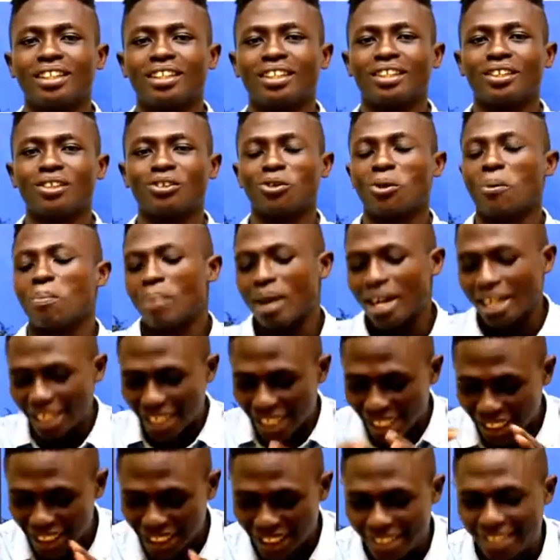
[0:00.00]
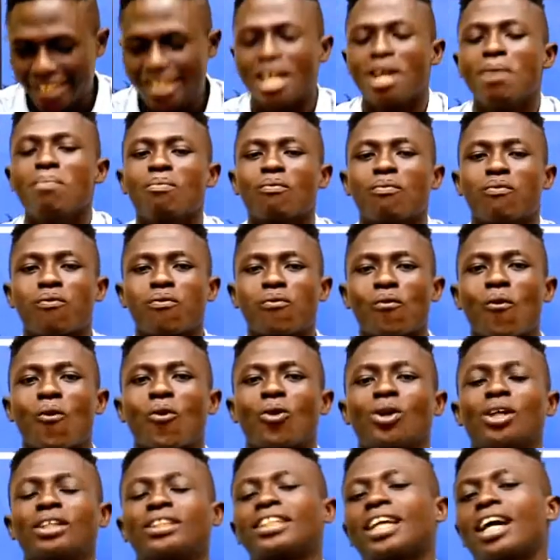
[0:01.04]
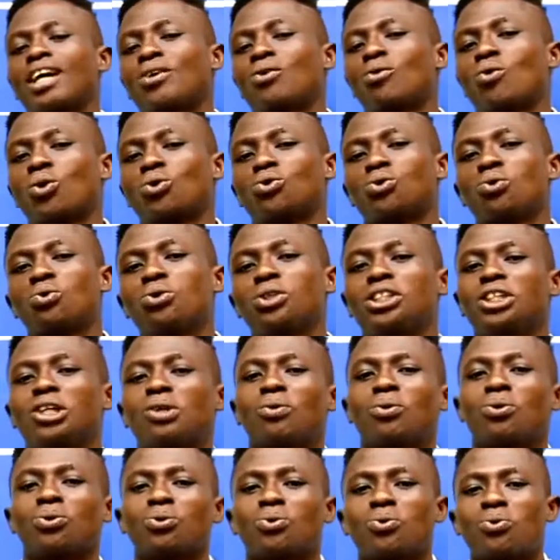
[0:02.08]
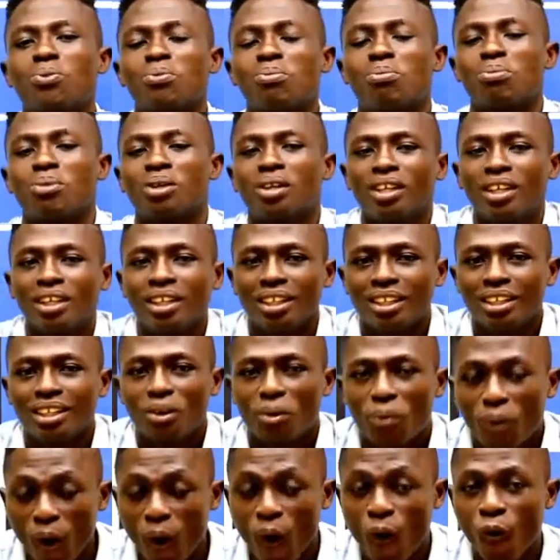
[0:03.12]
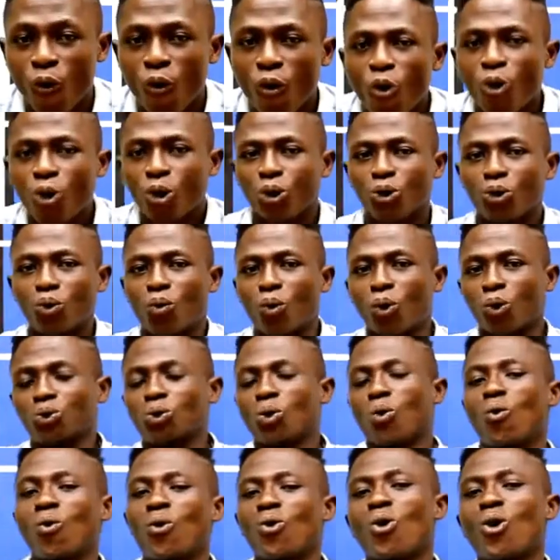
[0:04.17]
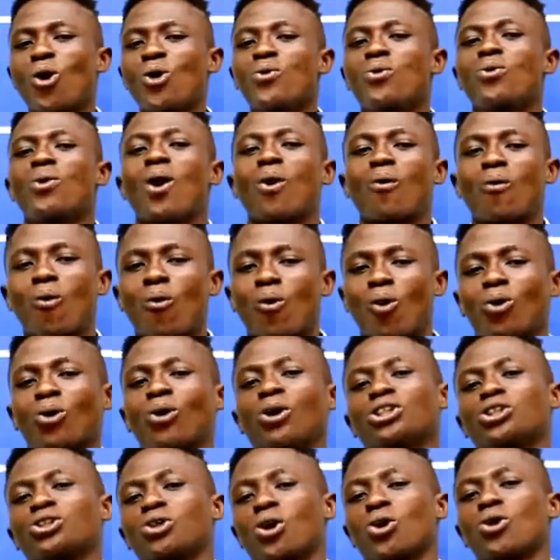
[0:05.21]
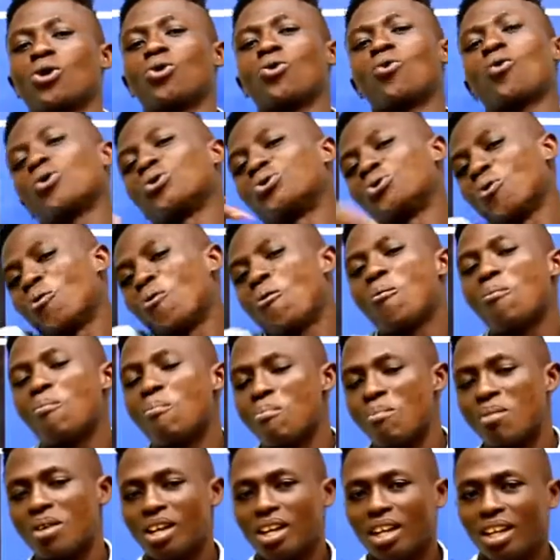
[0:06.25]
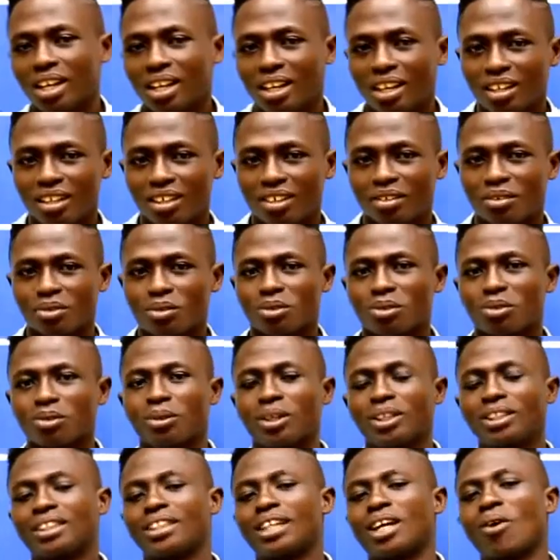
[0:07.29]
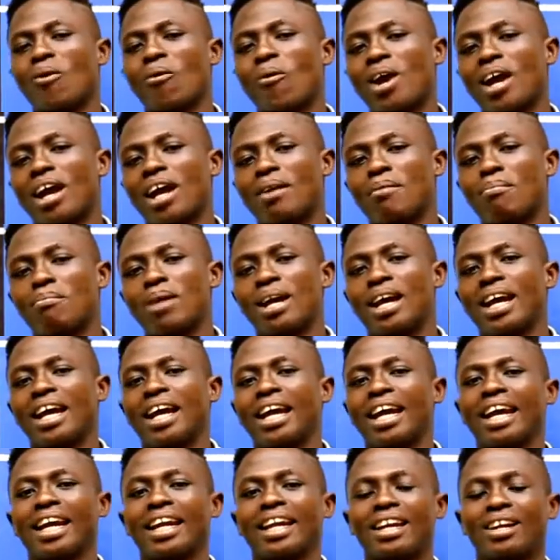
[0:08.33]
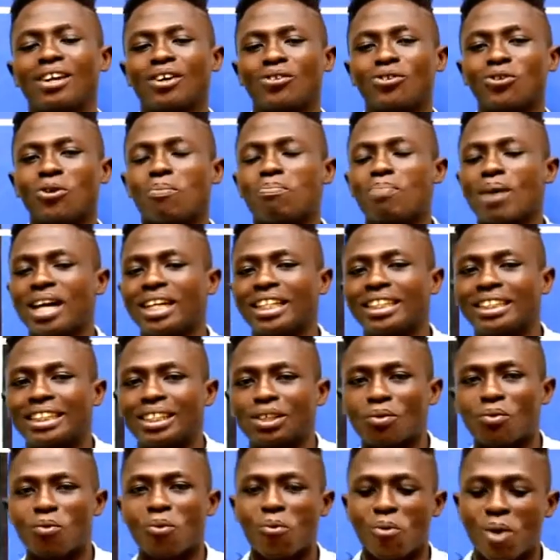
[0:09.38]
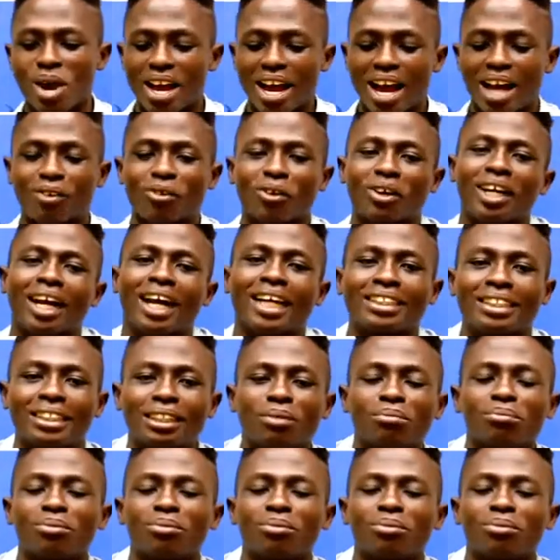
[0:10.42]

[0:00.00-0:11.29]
Nobody can shame, fool, the son, look to cushion, look to coom. Show, look to coon or the uncle, or shun, look to coom. What's a word, man? No paddy chinko quay another ship.